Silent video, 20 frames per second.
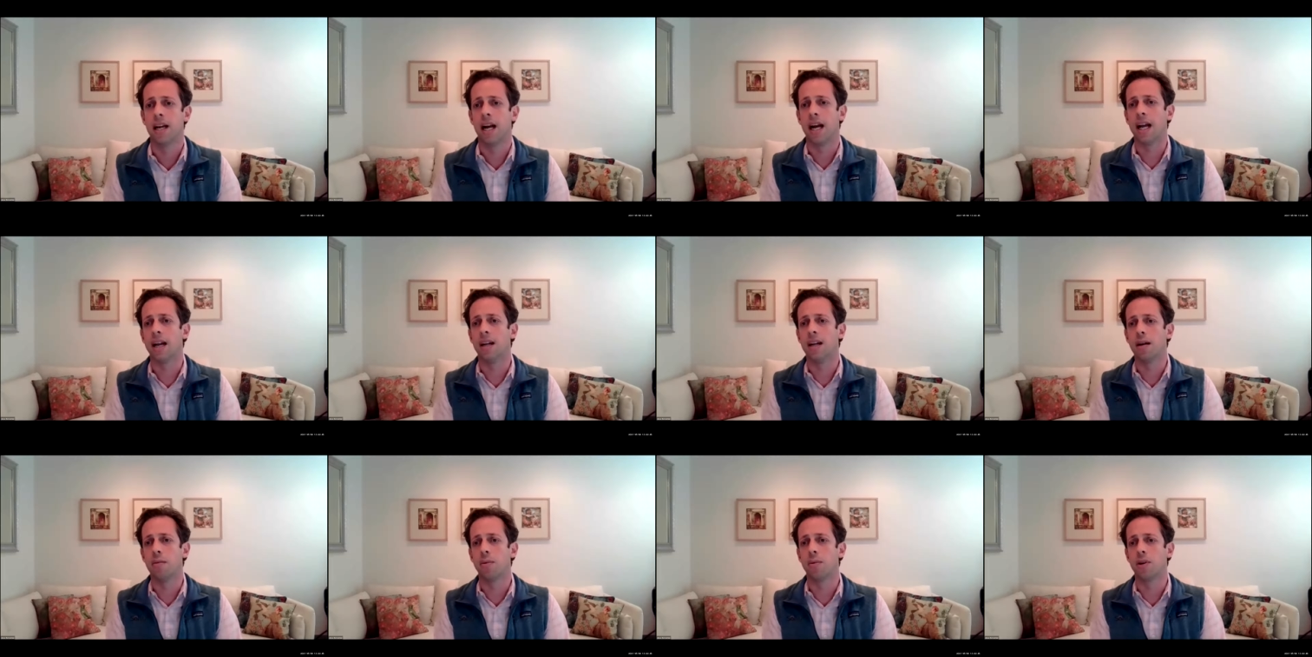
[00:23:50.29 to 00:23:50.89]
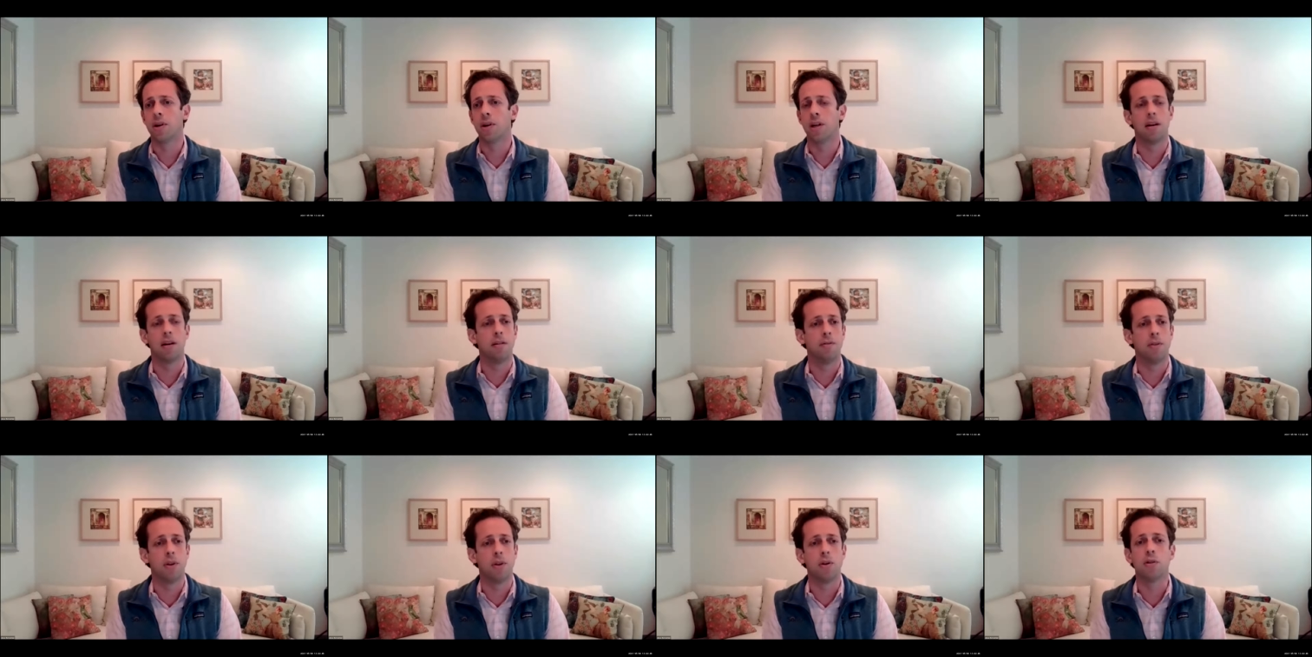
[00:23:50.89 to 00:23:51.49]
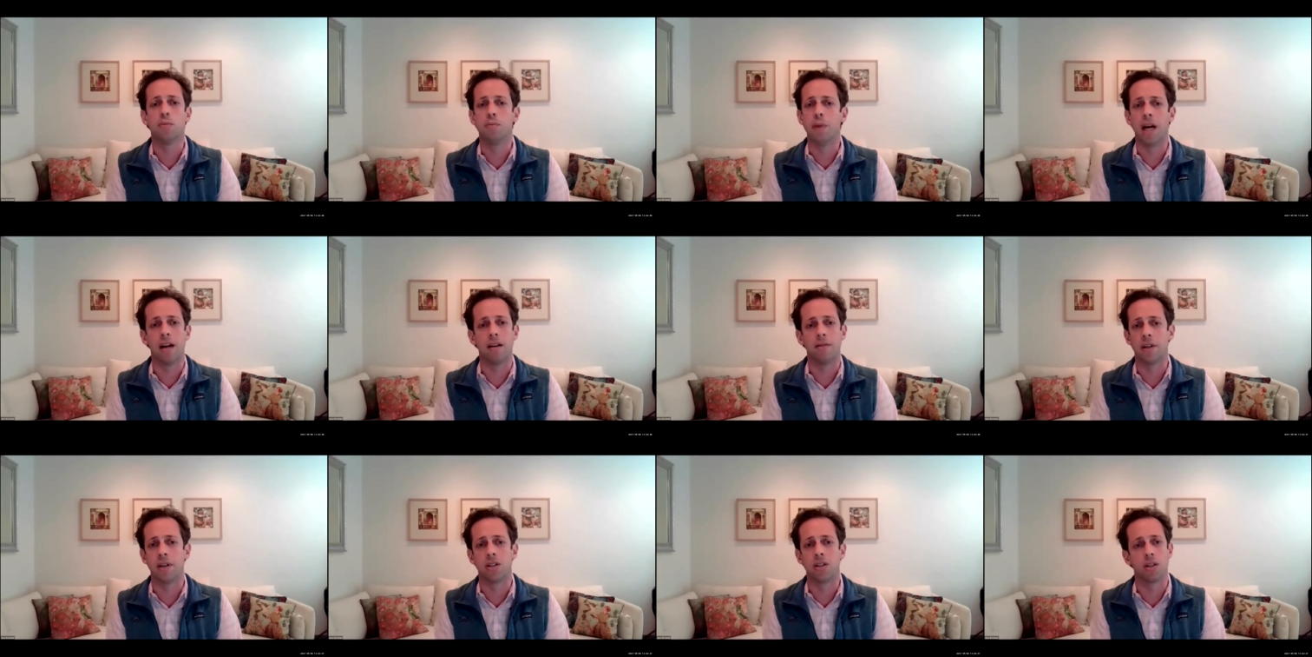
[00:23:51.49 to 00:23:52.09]
and a number of those
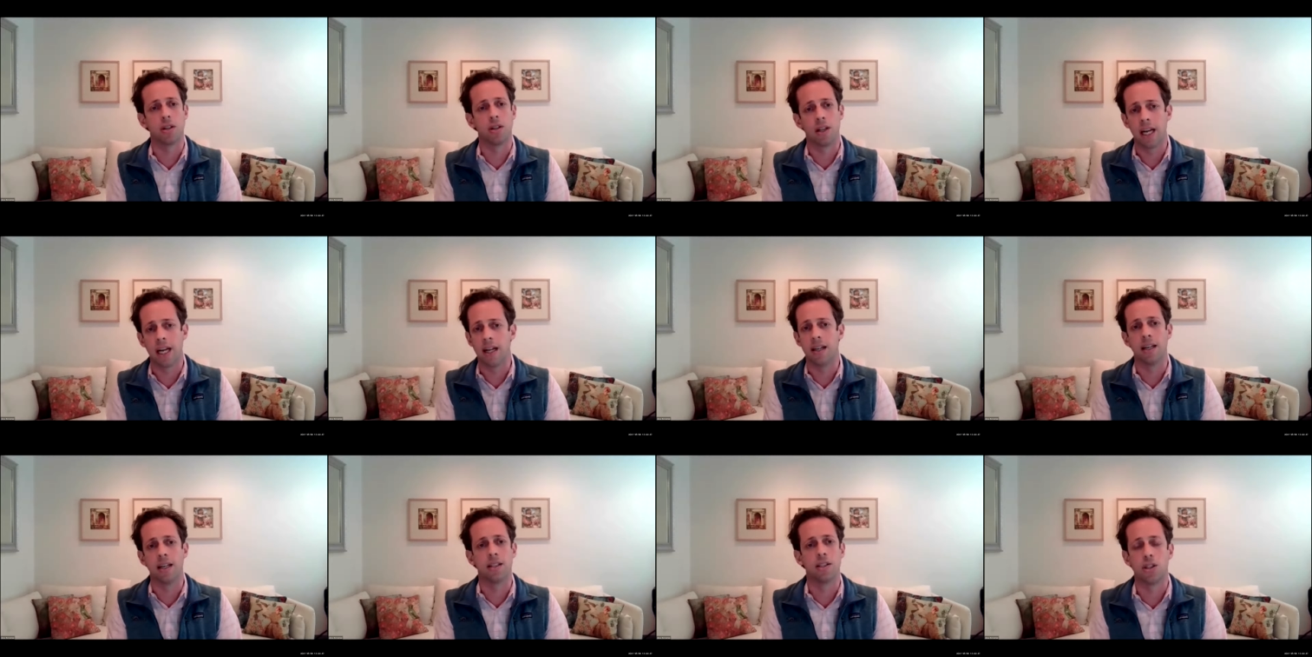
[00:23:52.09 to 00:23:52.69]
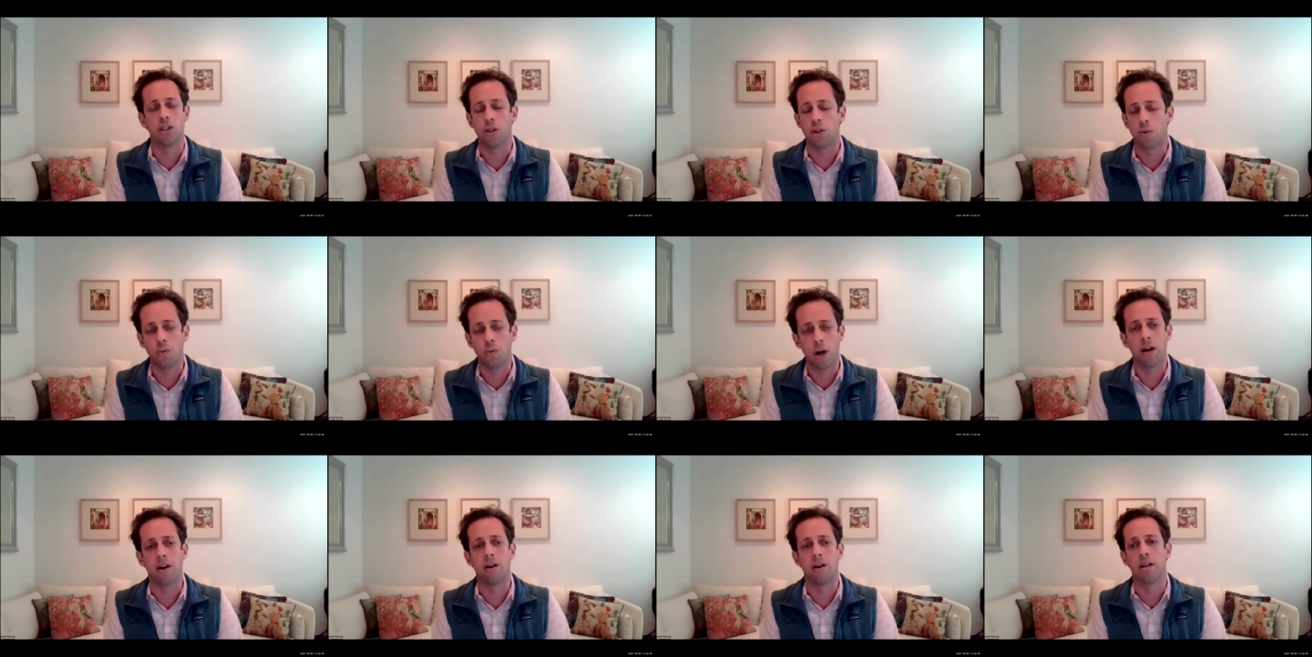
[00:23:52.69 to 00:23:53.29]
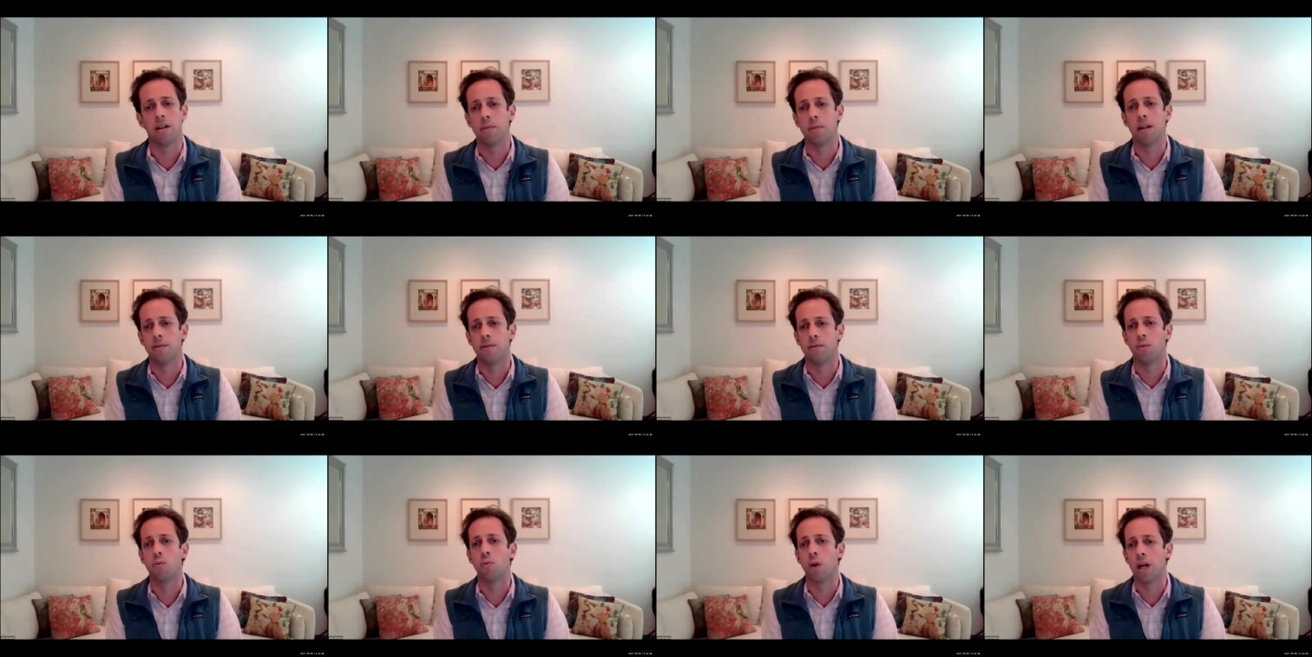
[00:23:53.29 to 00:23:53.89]
benefits are landing square in the middle
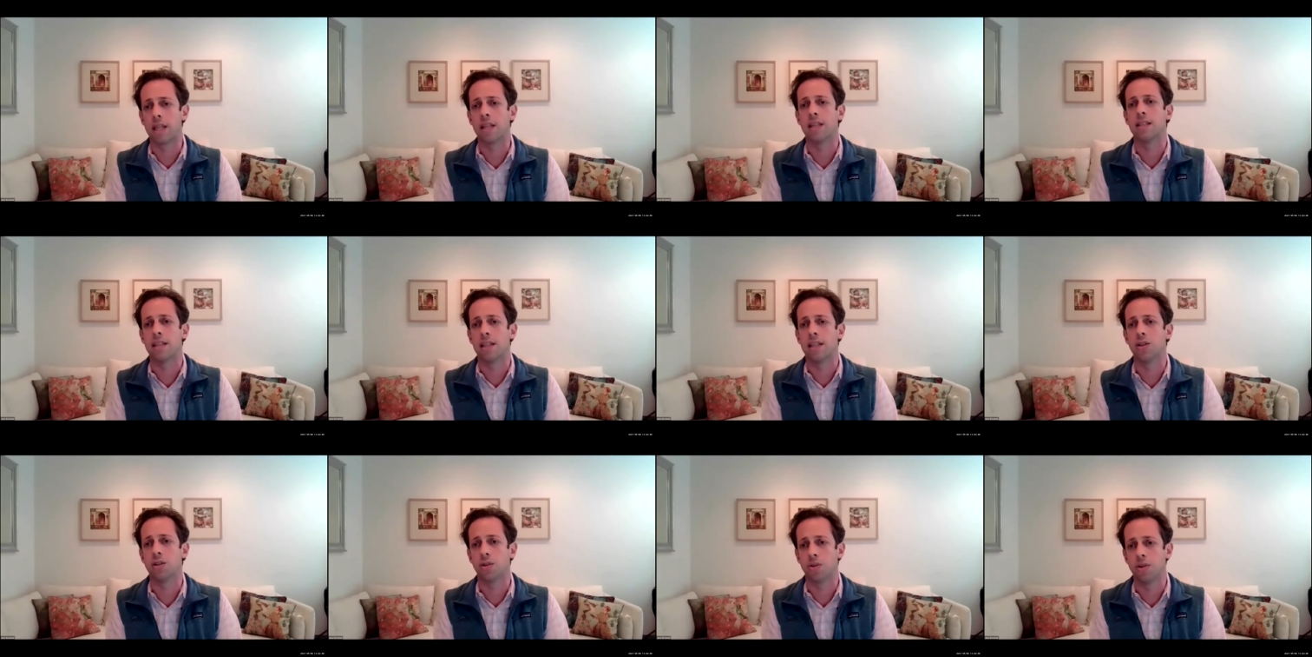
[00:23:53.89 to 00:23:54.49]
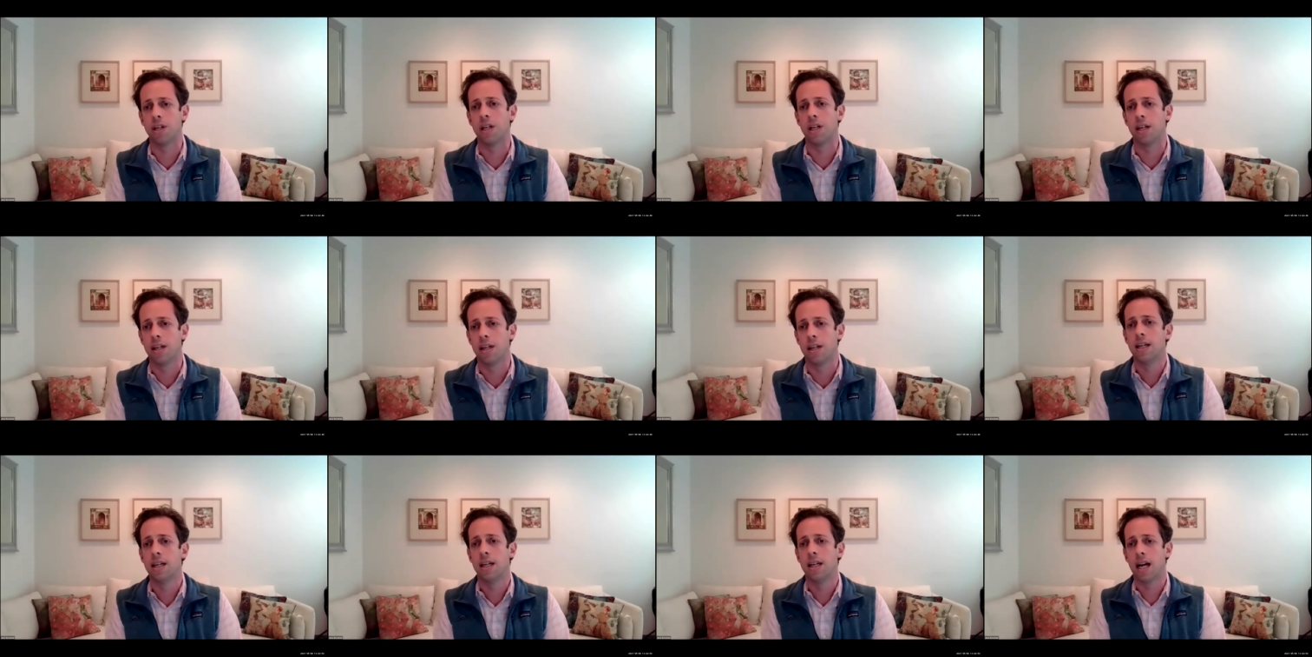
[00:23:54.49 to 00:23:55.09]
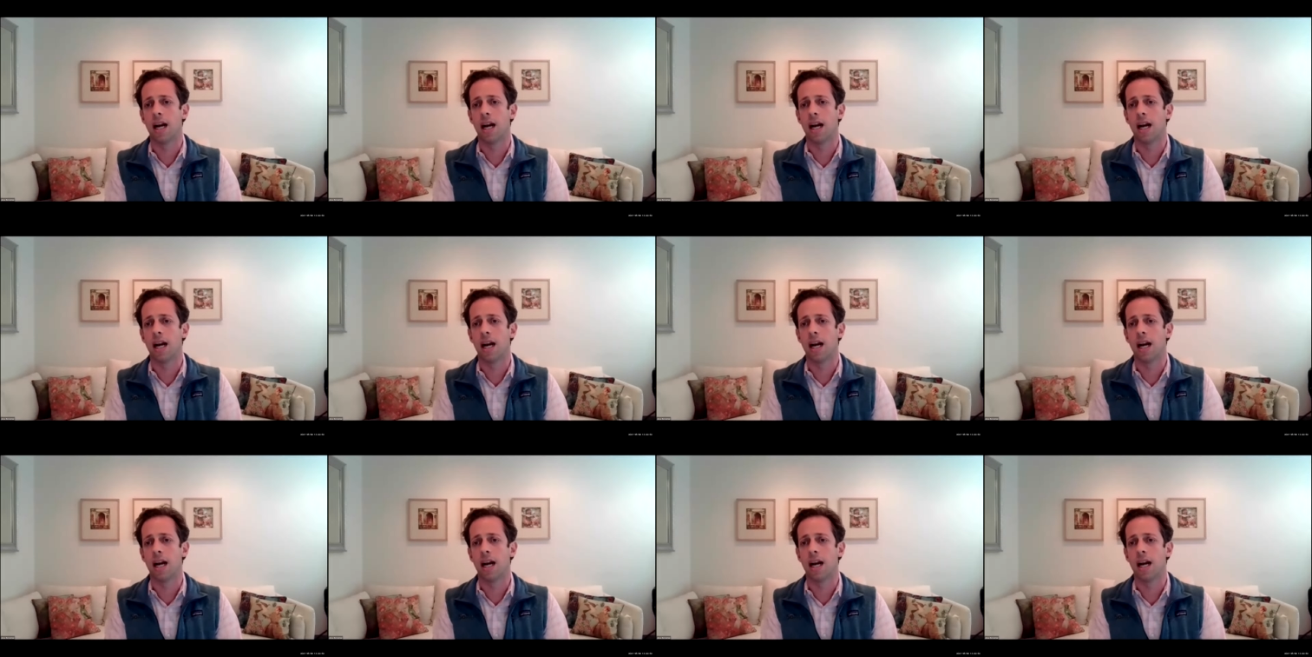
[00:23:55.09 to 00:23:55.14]
of what this industry